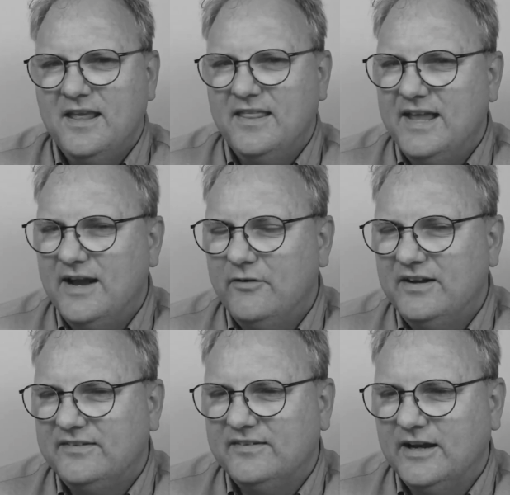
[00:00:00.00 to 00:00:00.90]
There
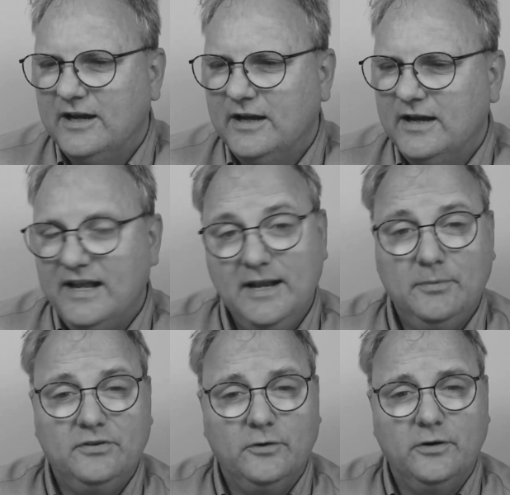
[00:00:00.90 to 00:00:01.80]
is an
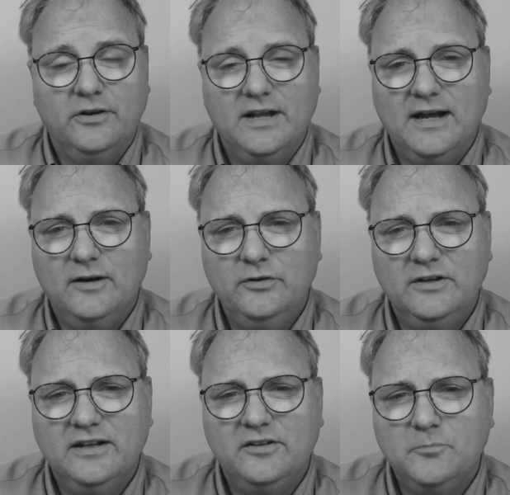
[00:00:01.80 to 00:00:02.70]
episode on how you
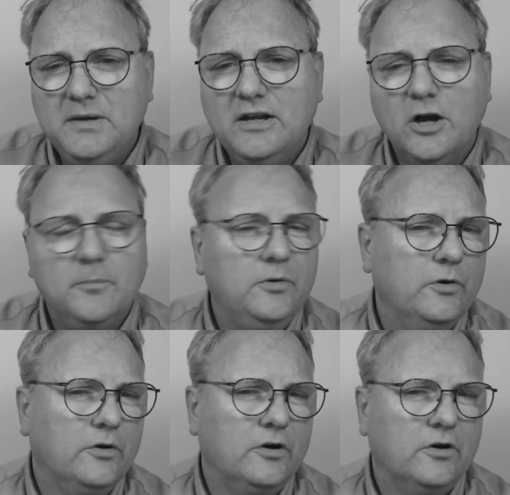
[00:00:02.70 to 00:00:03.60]
can speed up
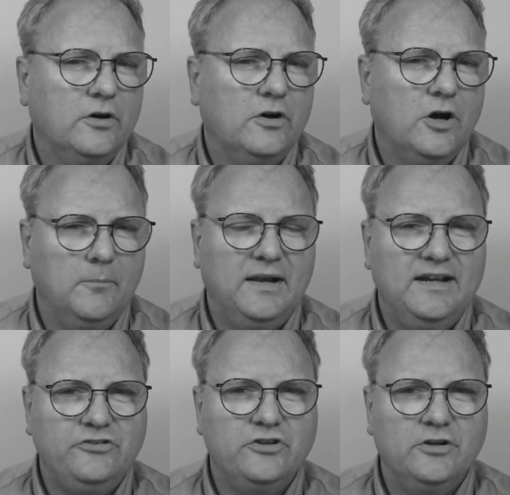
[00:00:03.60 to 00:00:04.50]
your
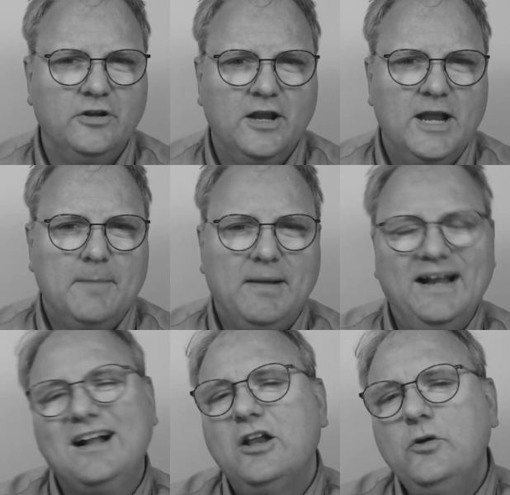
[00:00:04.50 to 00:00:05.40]
compilation by
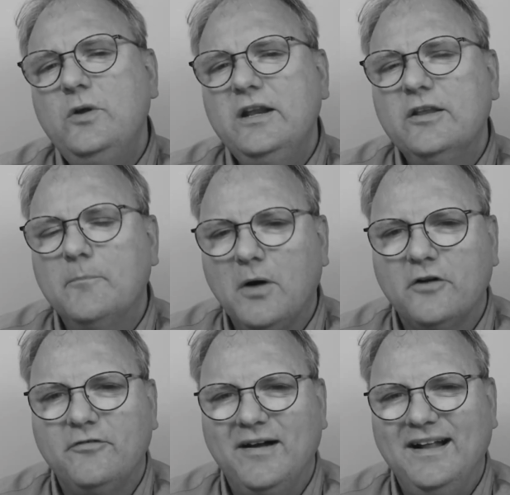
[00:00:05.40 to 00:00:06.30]
including the
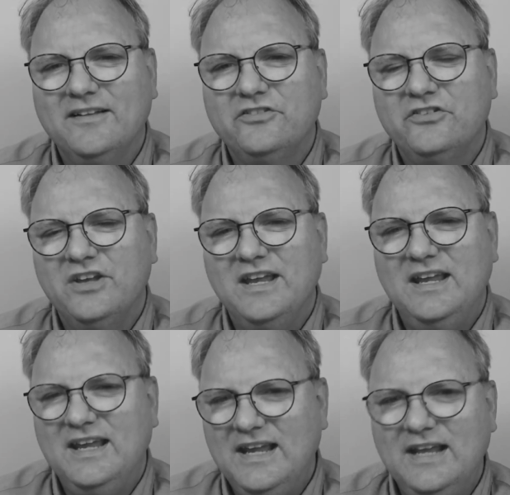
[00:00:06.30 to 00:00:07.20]
mock files
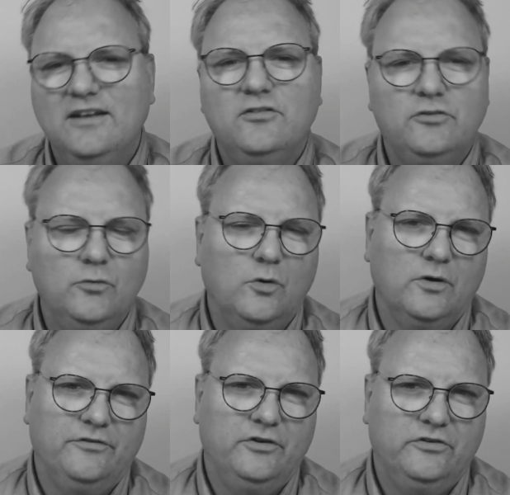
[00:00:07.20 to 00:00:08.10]
into
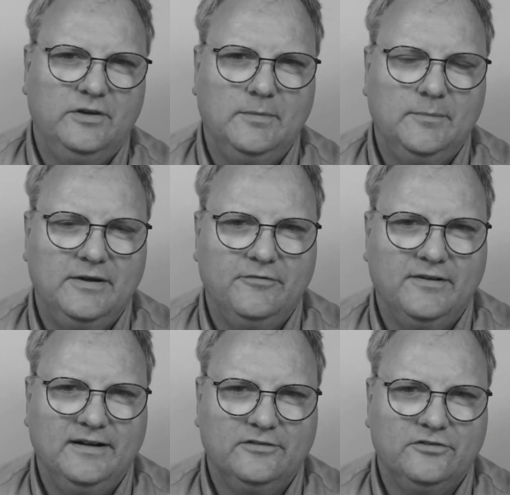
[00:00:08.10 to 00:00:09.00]
all of your CPP
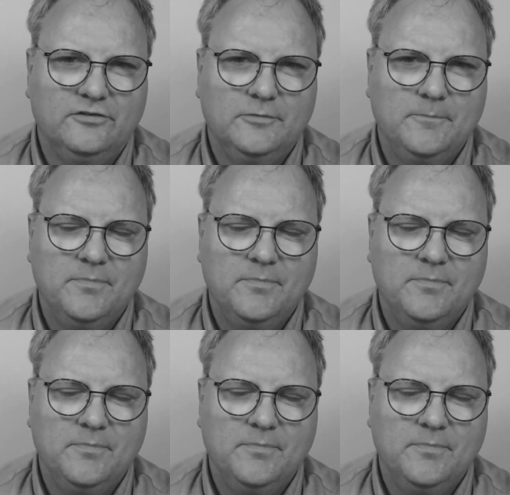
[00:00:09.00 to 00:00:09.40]
files.